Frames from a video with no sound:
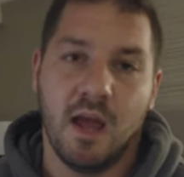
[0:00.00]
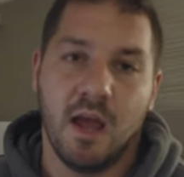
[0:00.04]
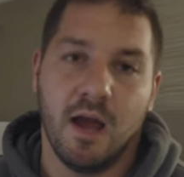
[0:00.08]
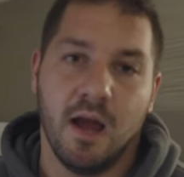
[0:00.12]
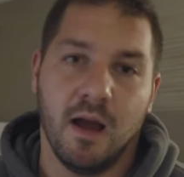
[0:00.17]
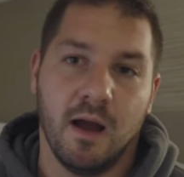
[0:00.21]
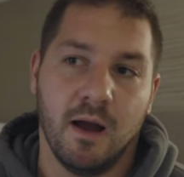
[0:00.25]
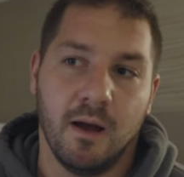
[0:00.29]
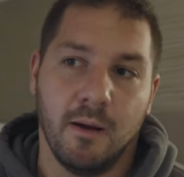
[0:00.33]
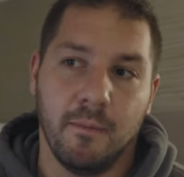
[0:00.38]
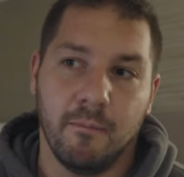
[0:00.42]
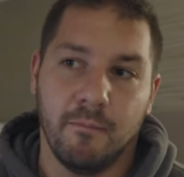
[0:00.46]

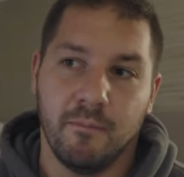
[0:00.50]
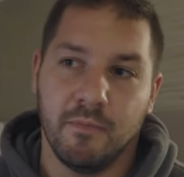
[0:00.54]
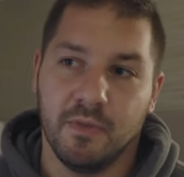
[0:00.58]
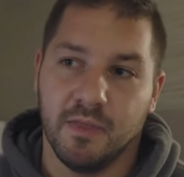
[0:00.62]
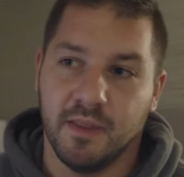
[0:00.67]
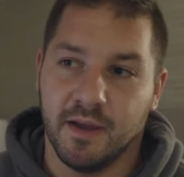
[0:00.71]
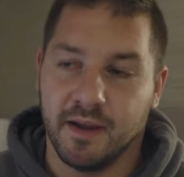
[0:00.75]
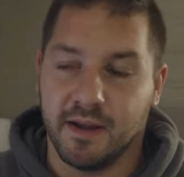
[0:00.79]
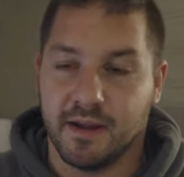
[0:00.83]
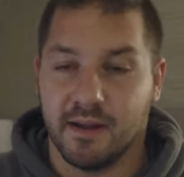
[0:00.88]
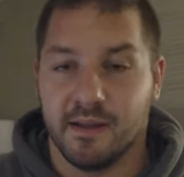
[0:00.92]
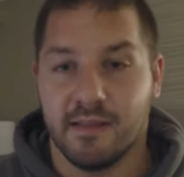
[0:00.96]

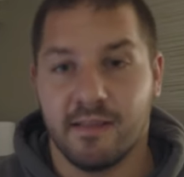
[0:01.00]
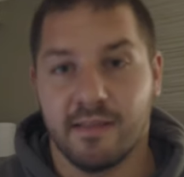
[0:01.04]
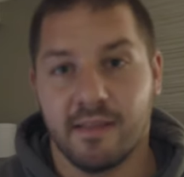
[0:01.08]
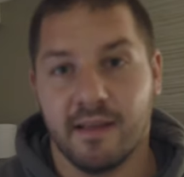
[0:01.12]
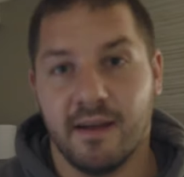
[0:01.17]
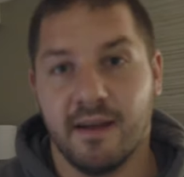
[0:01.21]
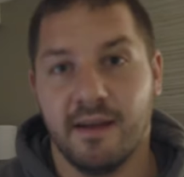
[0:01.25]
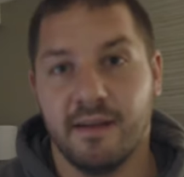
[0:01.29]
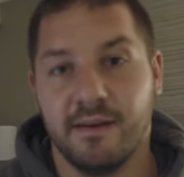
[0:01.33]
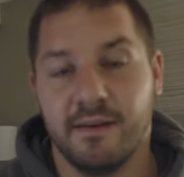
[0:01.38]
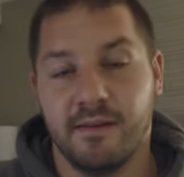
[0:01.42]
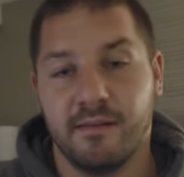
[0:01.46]
Like I
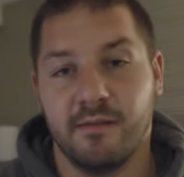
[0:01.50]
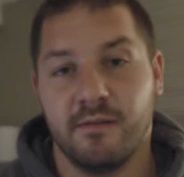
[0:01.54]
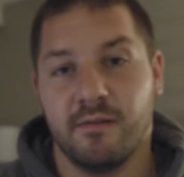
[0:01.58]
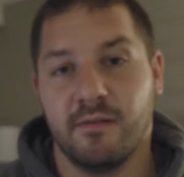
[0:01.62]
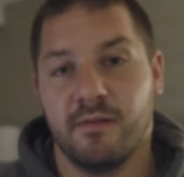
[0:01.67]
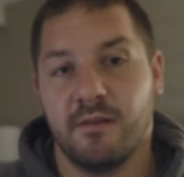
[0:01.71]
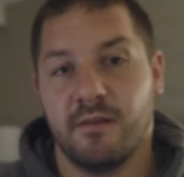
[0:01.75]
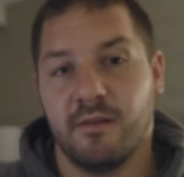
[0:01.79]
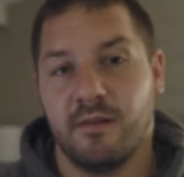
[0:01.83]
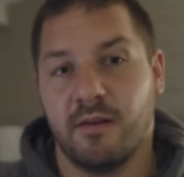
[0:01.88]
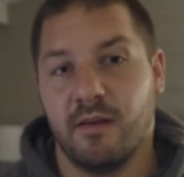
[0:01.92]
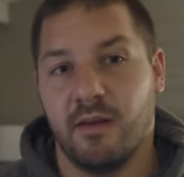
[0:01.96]
said
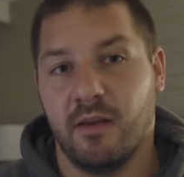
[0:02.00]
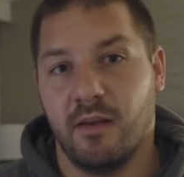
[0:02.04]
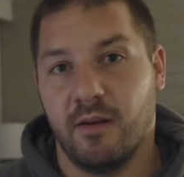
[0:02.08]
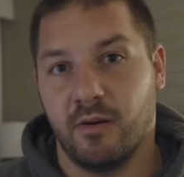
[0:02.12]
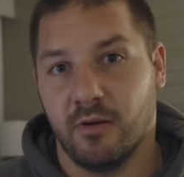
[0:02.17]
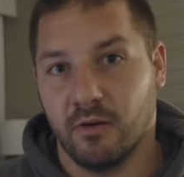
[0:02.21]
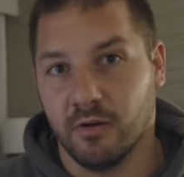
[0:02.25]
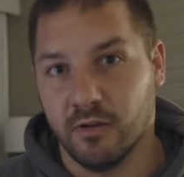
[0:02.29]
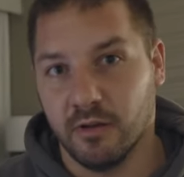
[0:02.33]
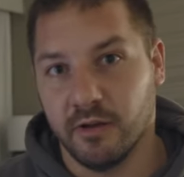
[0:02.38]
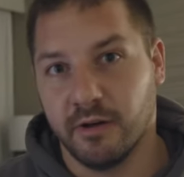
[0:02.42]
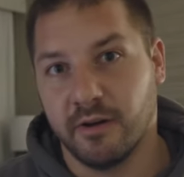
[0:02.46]

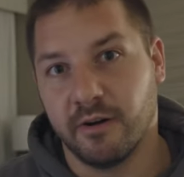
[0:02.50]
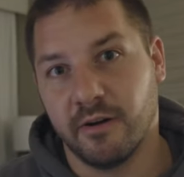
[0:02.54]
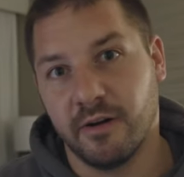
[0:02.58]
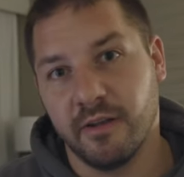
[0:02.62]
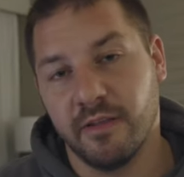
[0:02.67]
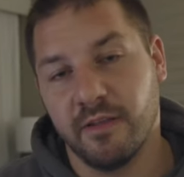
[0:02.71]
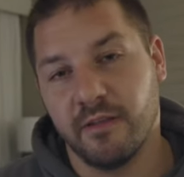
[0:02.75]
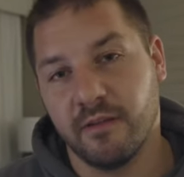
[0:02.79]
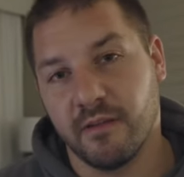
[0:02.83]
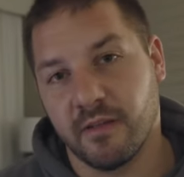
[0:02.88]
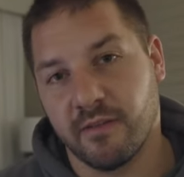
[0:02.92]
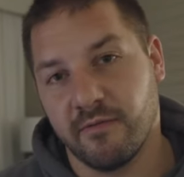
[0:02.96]
earlier
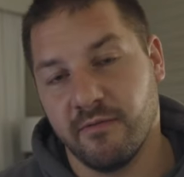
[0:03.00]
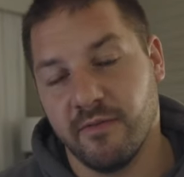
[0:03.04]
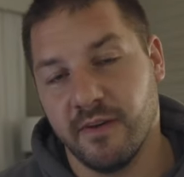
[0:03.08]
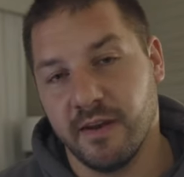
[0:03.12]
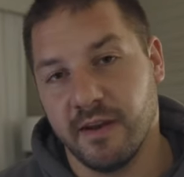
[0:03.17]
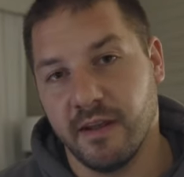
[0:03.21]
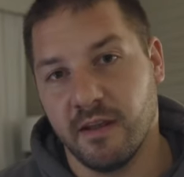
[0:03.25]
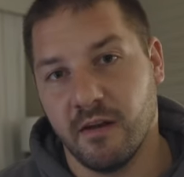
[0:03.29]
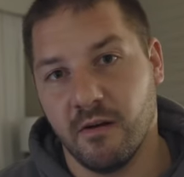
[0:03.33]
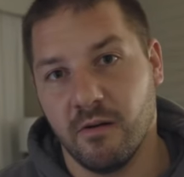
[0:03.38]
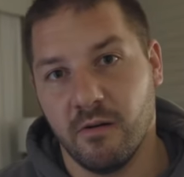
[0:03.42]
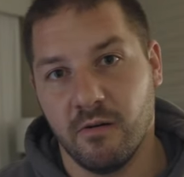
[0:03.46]
in this
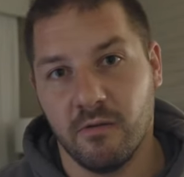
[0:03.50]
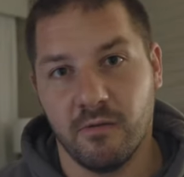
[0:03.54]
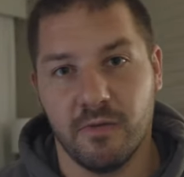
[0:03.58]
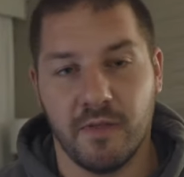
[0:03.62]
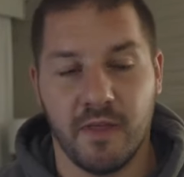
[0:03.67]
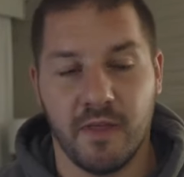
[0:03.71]
video,